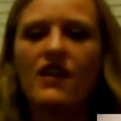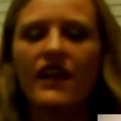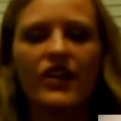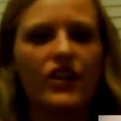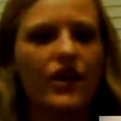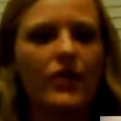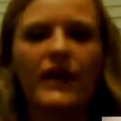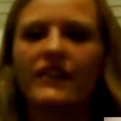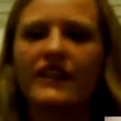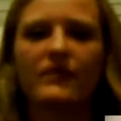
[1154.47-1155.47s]
in no
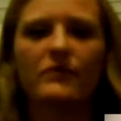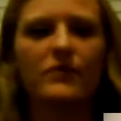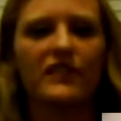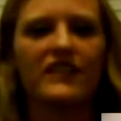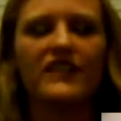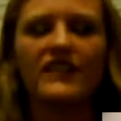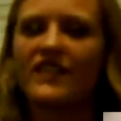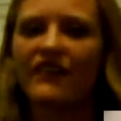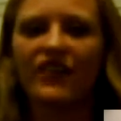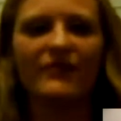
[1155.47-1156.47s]
way do I think people need to
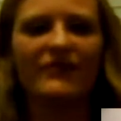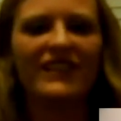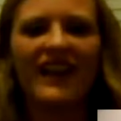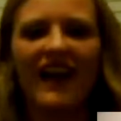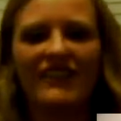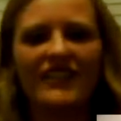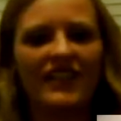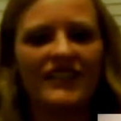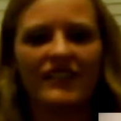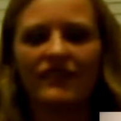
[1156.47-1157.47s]
stuff them. I have
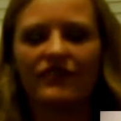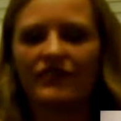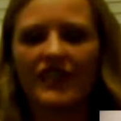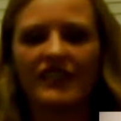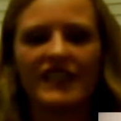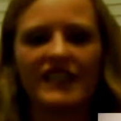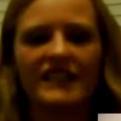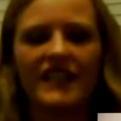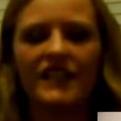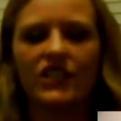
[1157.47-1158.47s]
tons of techniques
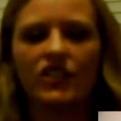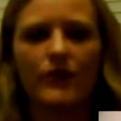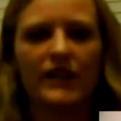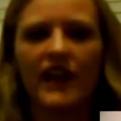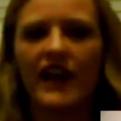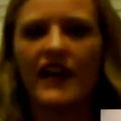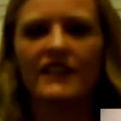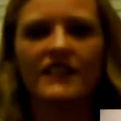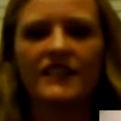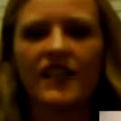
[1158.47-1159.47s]
that I teach my
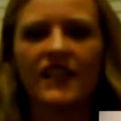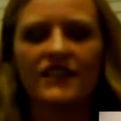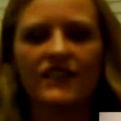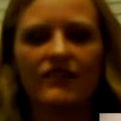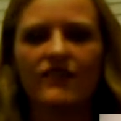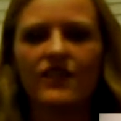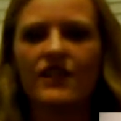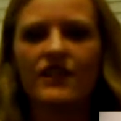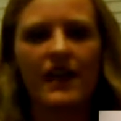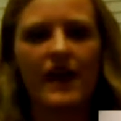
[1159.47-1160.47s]
clients and tons of
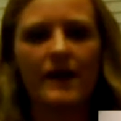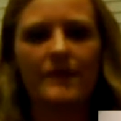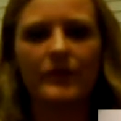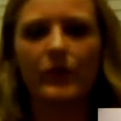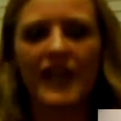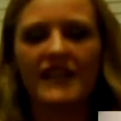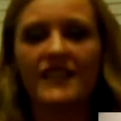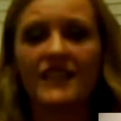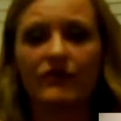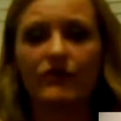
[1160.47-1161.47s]
ways
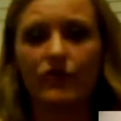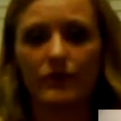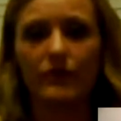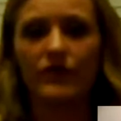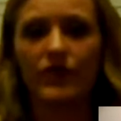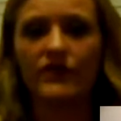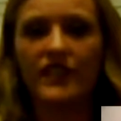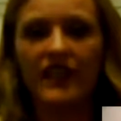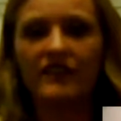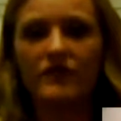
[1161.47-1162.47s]
to remove those
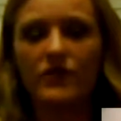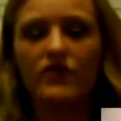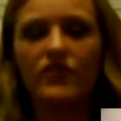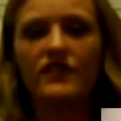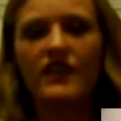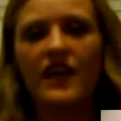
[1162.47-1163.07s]
negative emotions.